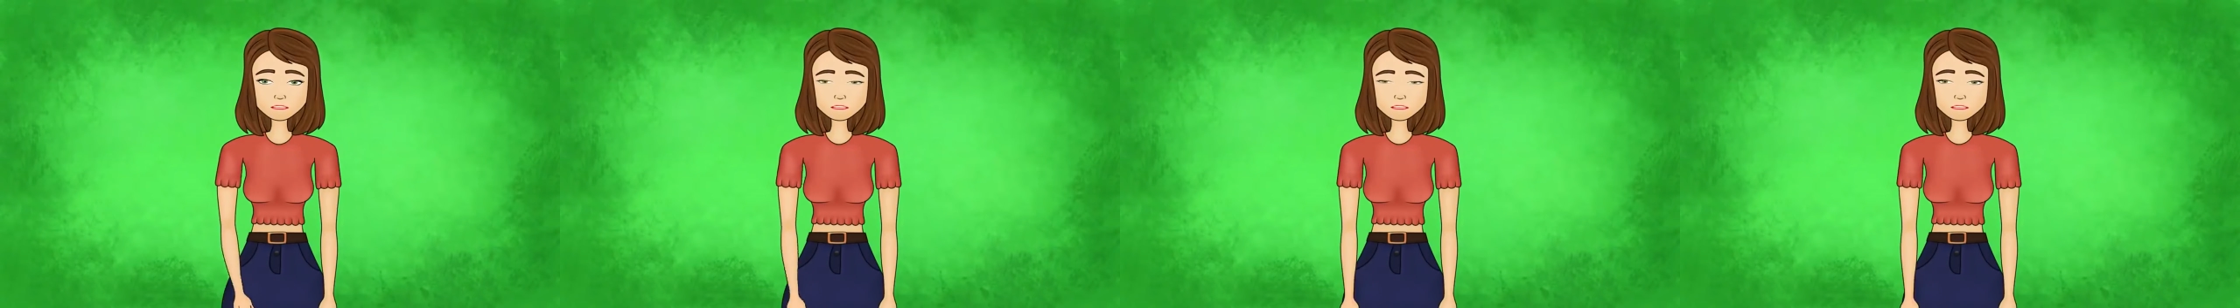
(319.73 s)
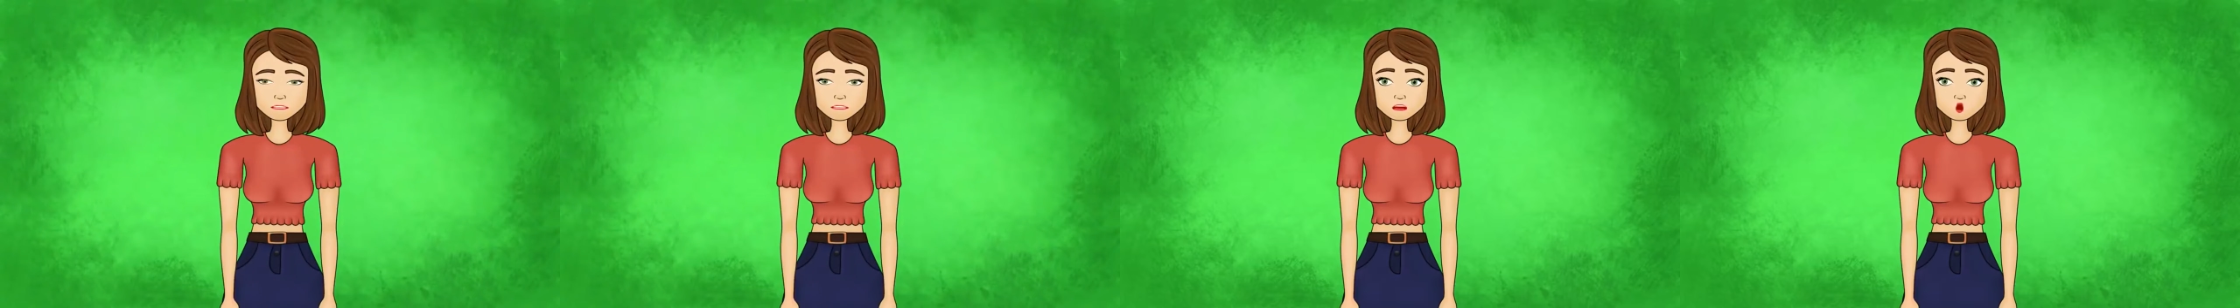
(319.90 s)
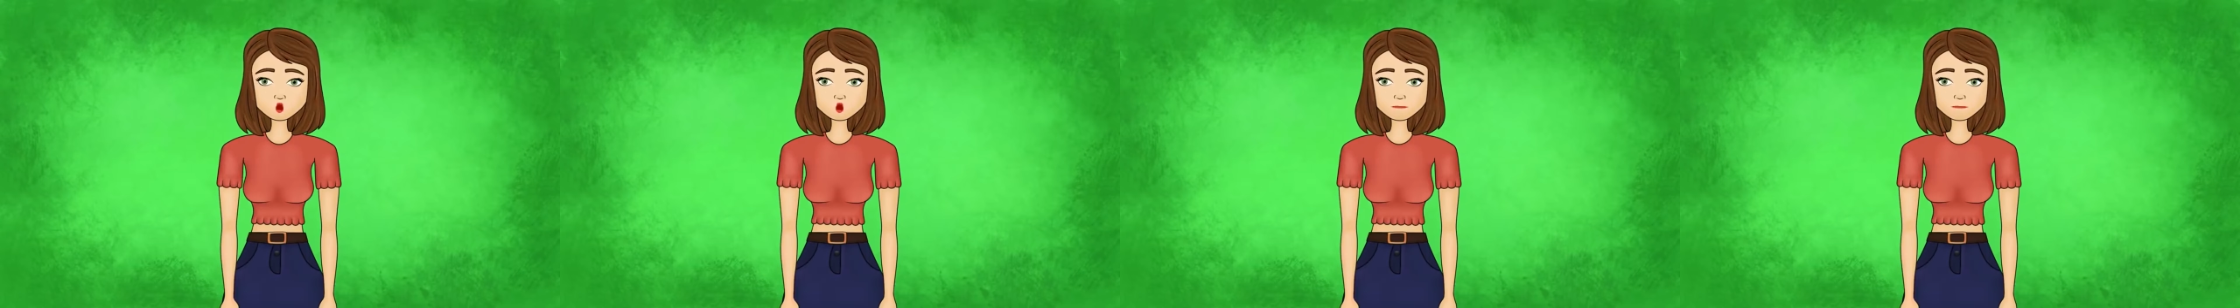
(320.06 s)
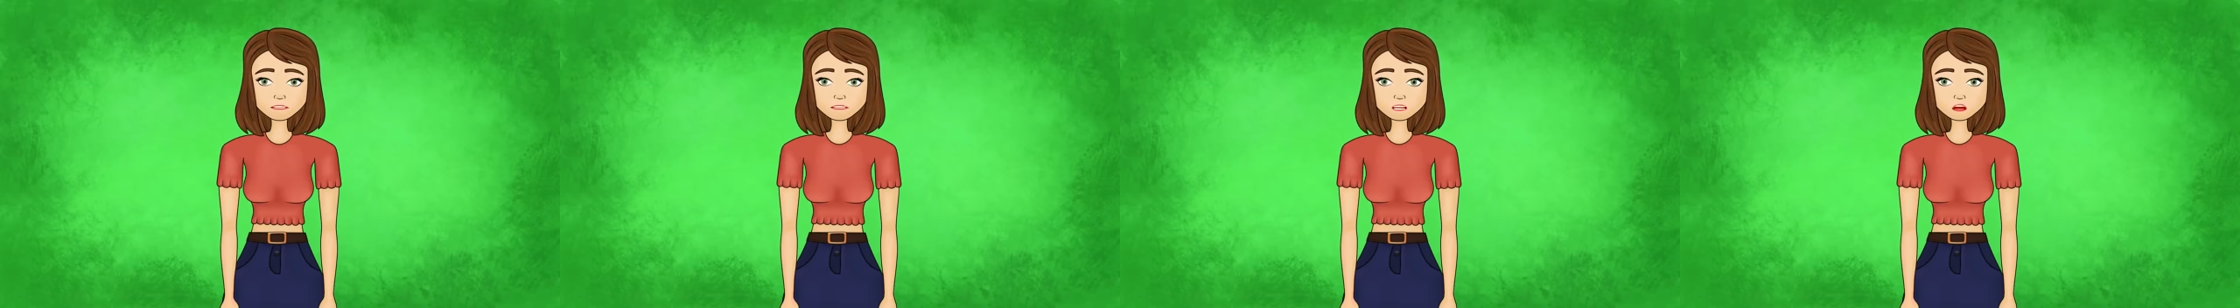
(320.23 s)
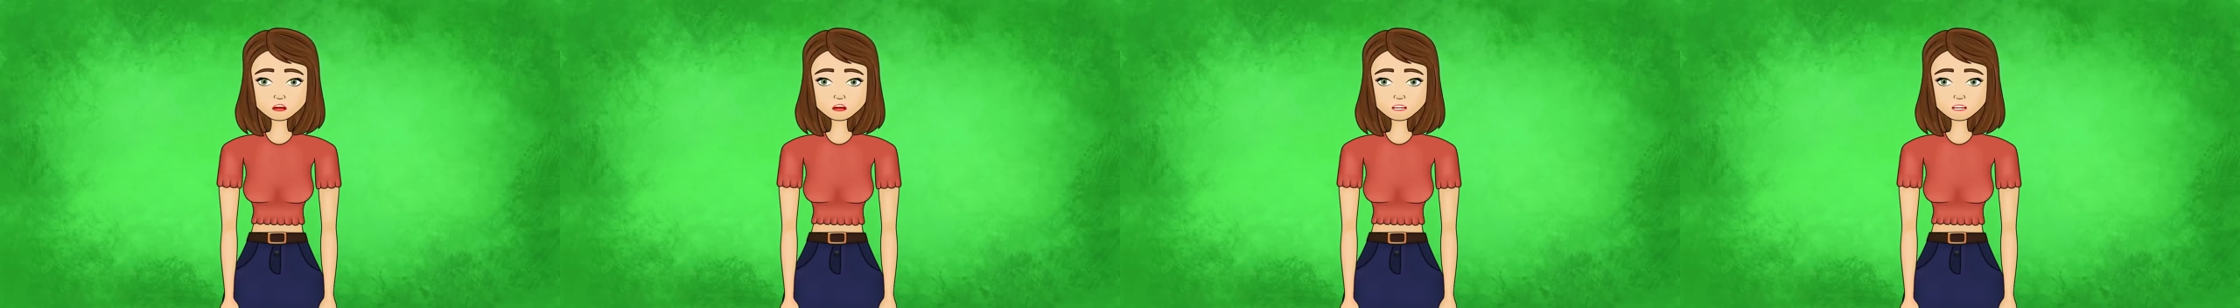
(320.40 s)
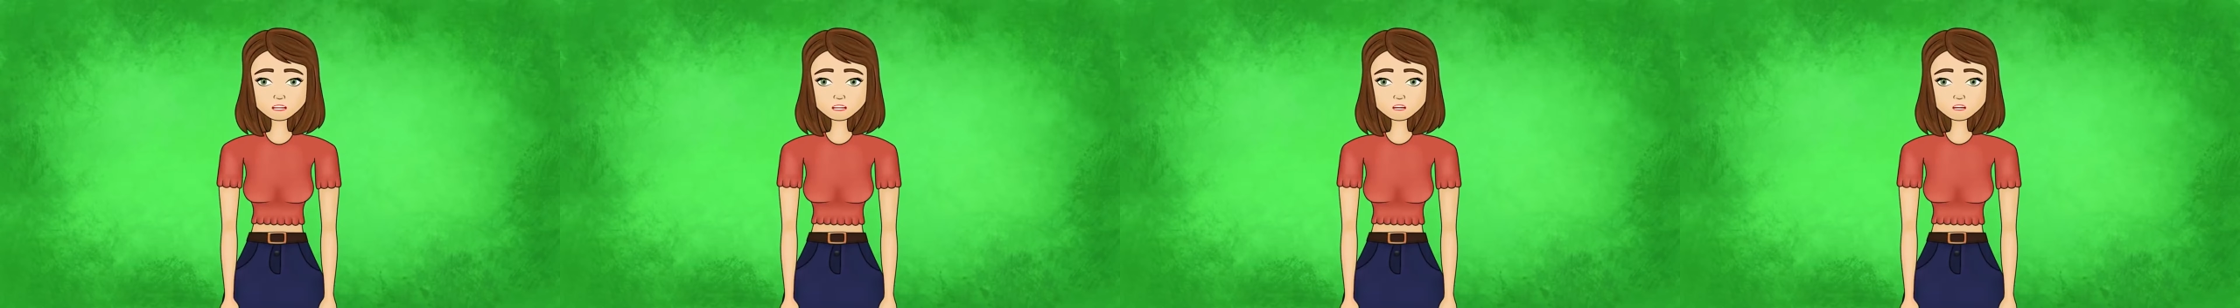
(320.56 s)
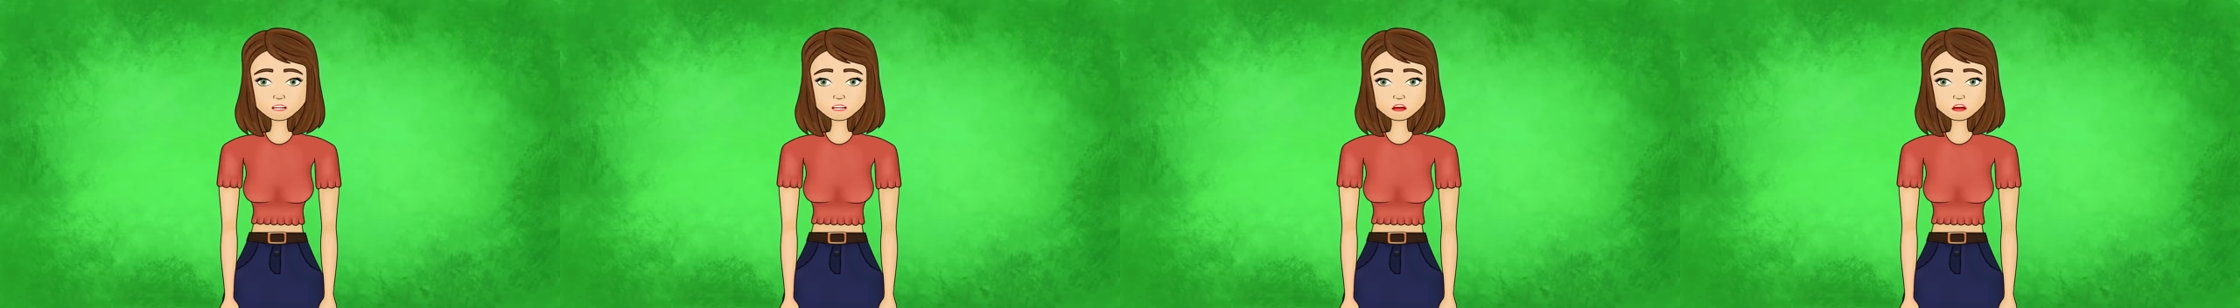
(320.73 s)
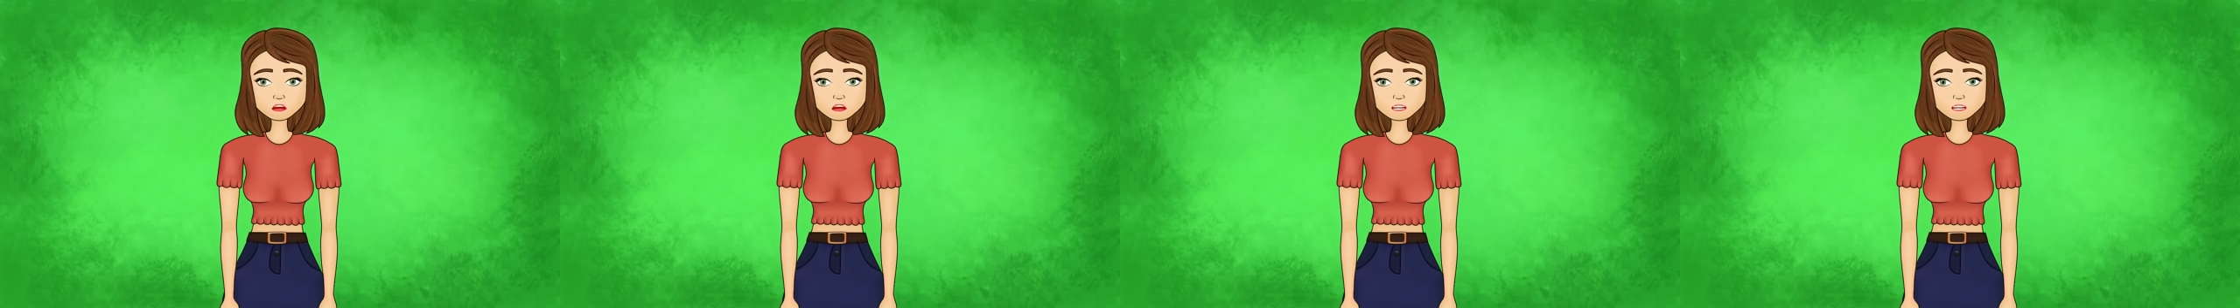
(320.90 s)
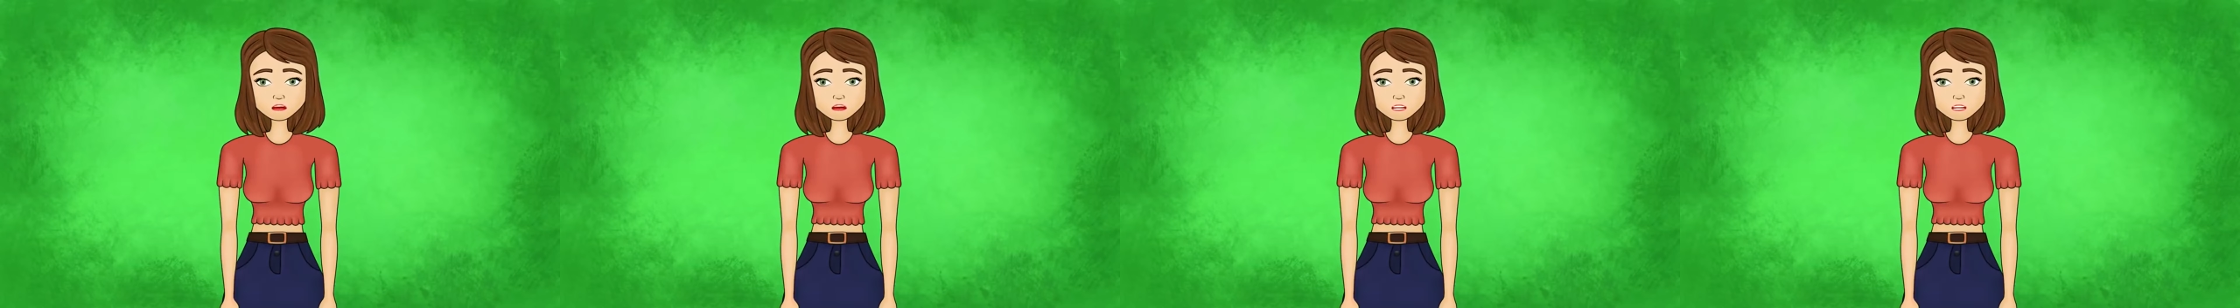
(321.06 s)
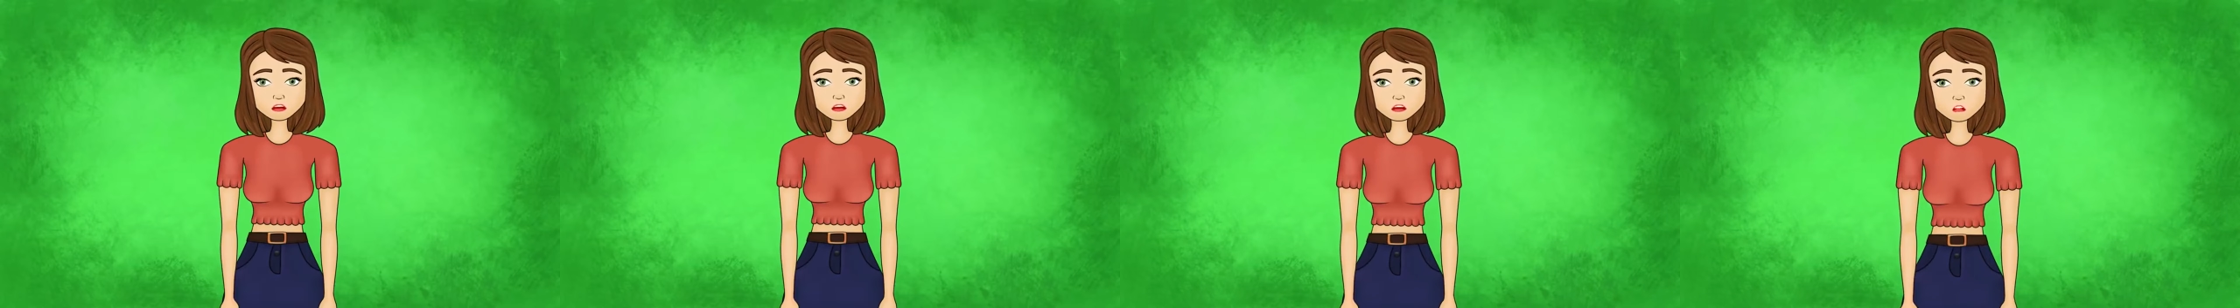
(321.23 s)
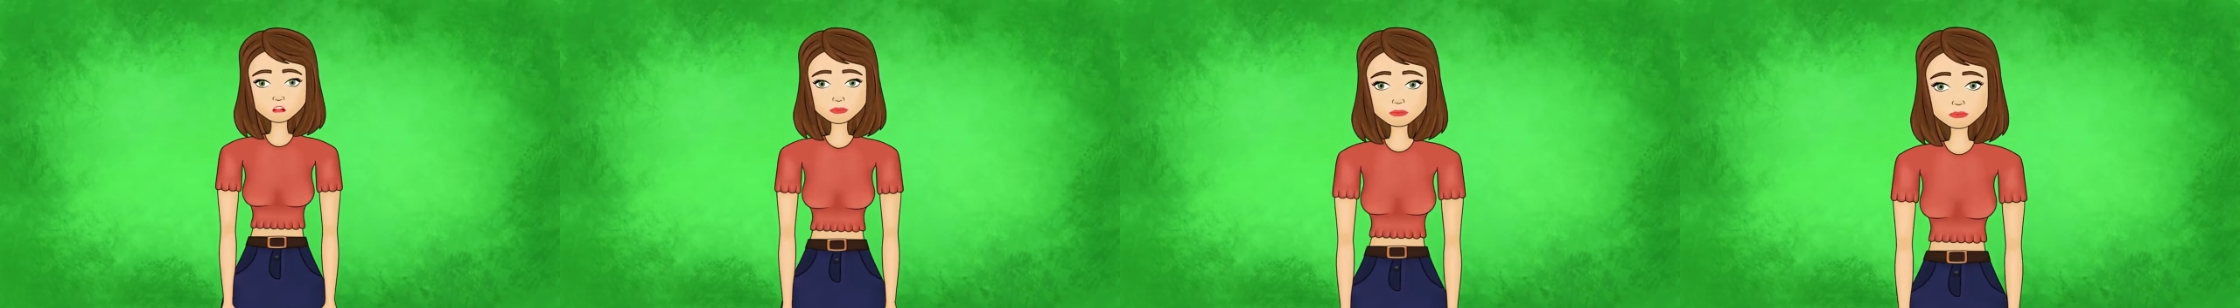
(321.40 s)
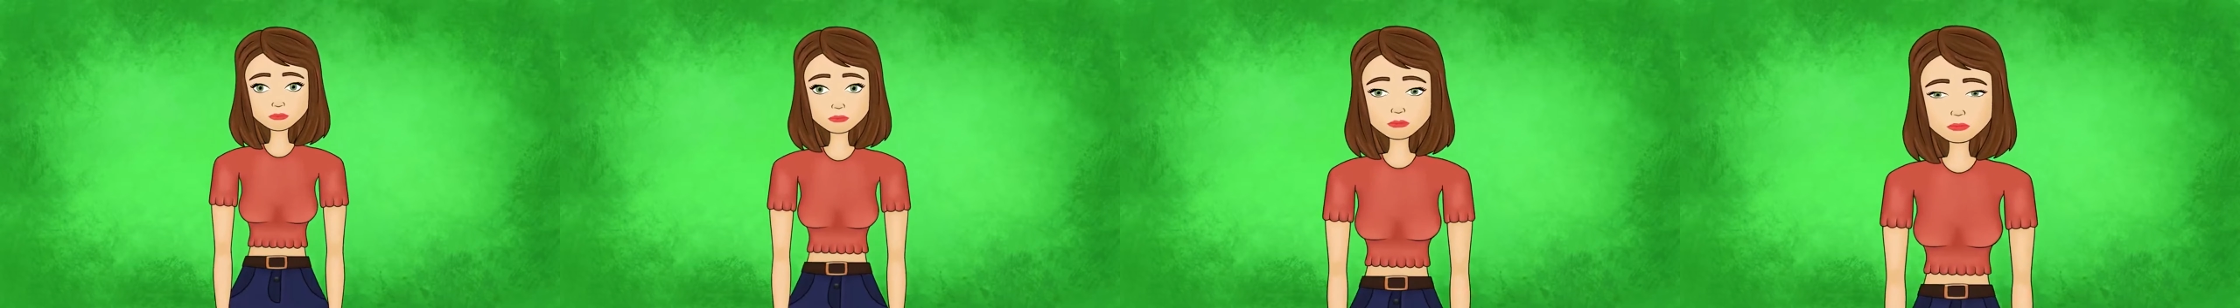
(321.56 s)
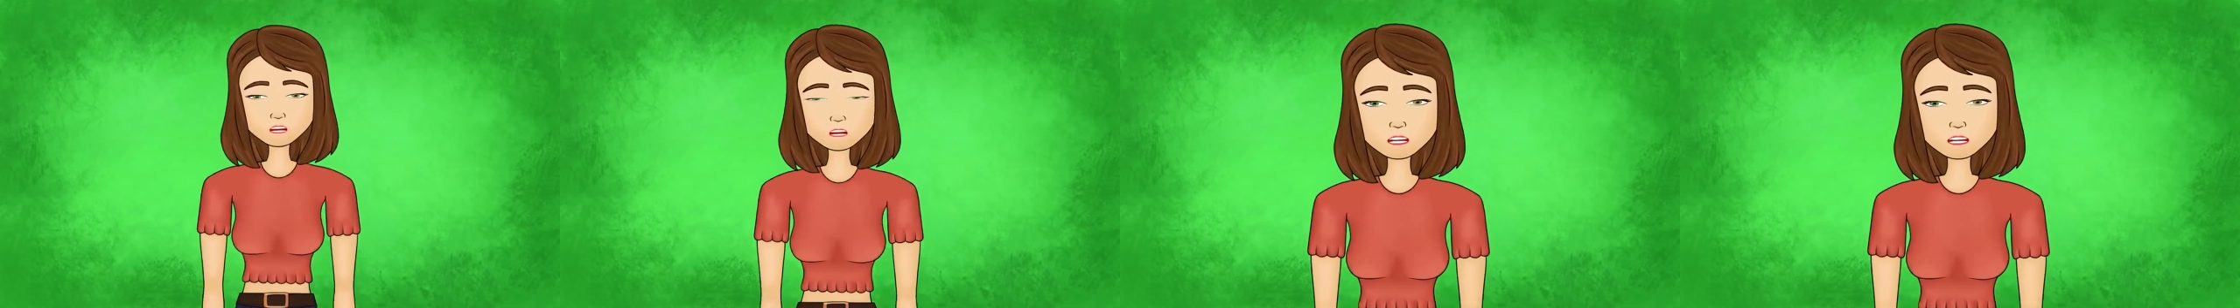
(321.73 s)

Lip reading: soon taken advantage of.